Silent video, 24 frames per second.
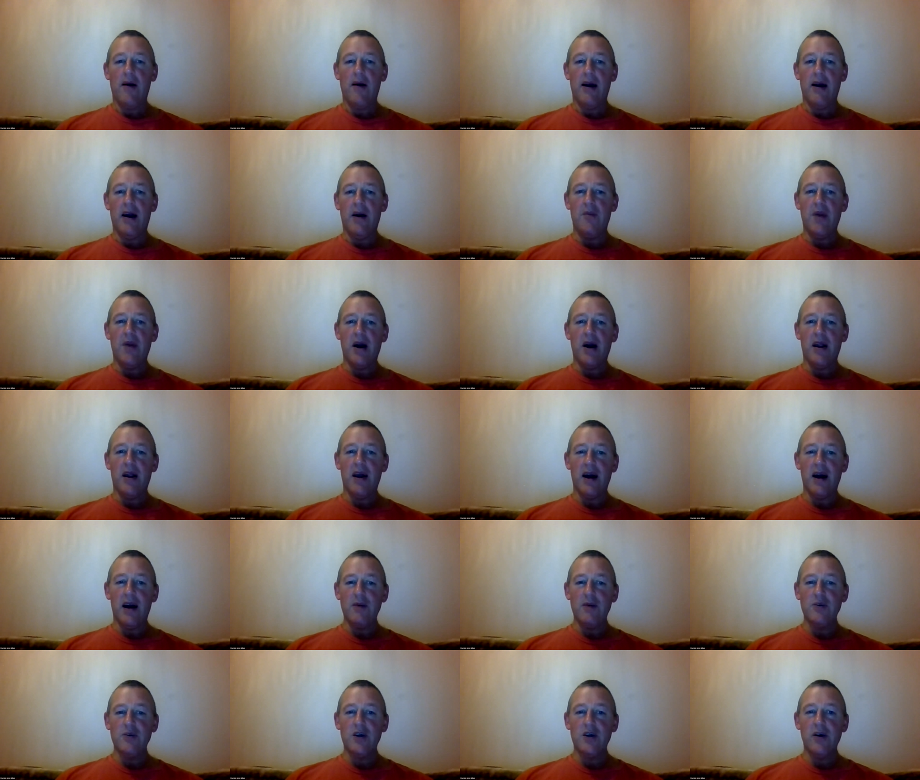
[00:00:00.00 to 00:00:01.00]
And
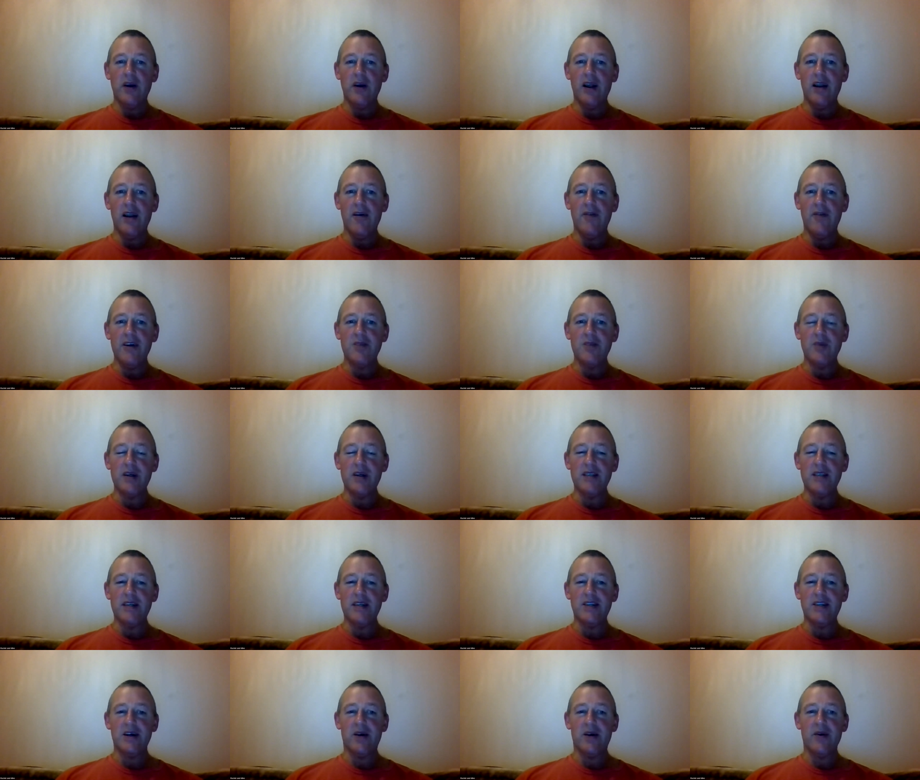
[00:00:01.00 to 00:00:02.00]
I absolutely love this
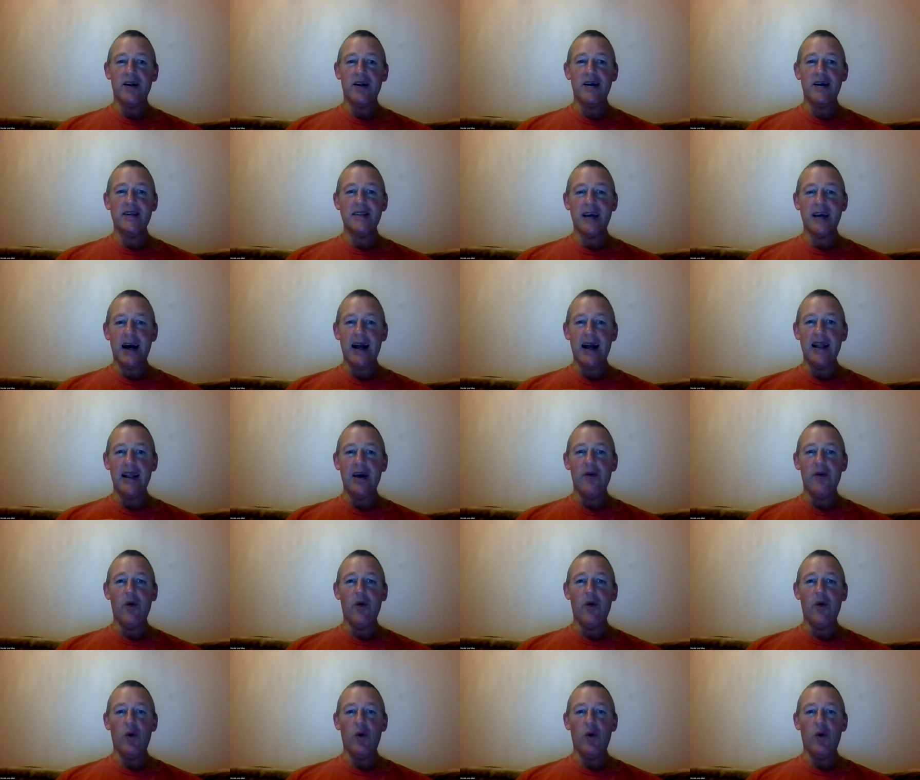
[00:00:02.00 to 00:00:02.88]
business, and I'm going to tell you